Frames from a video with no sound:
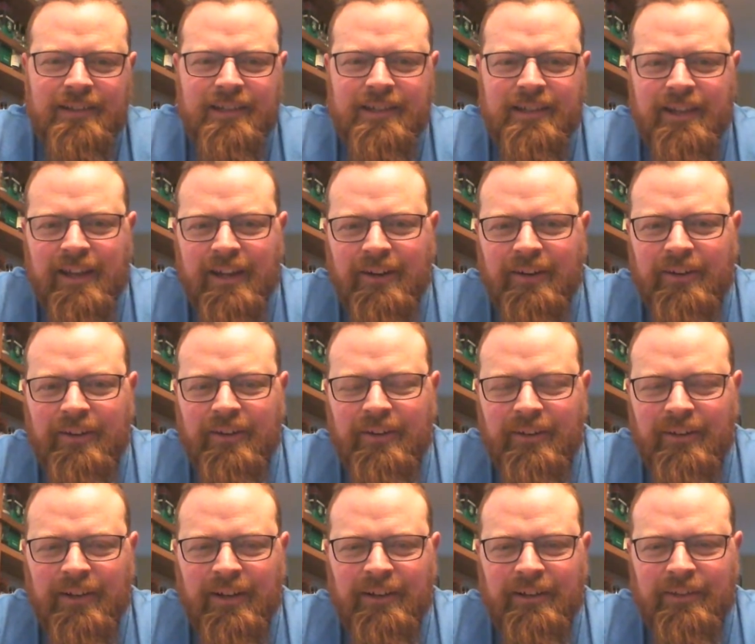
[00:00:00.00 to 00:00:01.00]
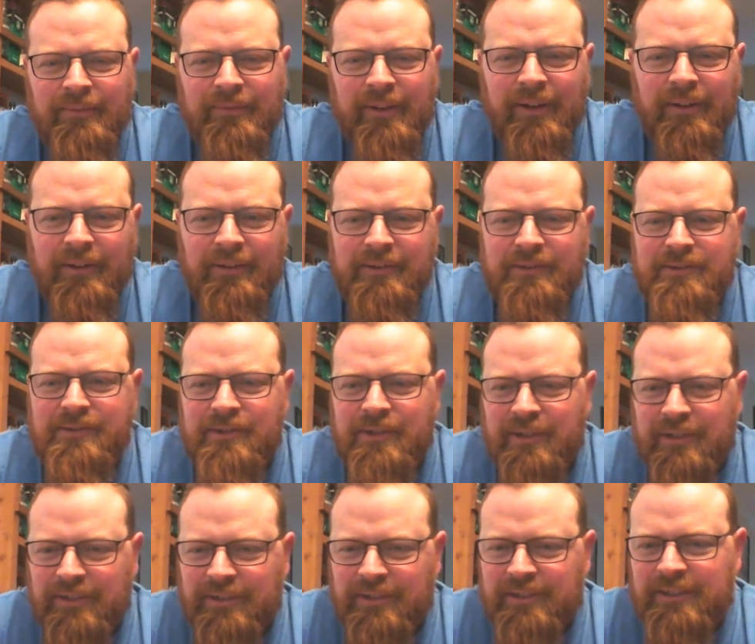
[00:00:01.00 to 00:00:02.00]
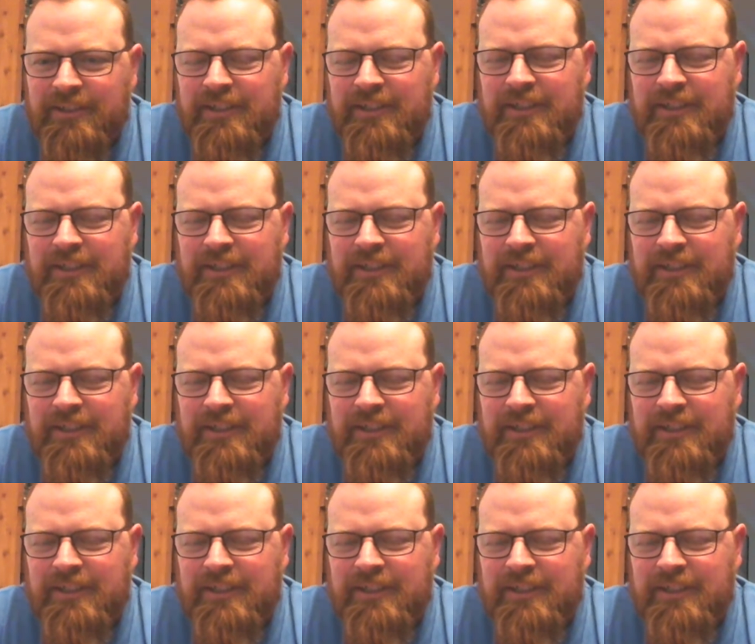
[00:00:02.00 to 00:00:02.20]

the Isle of Harris gin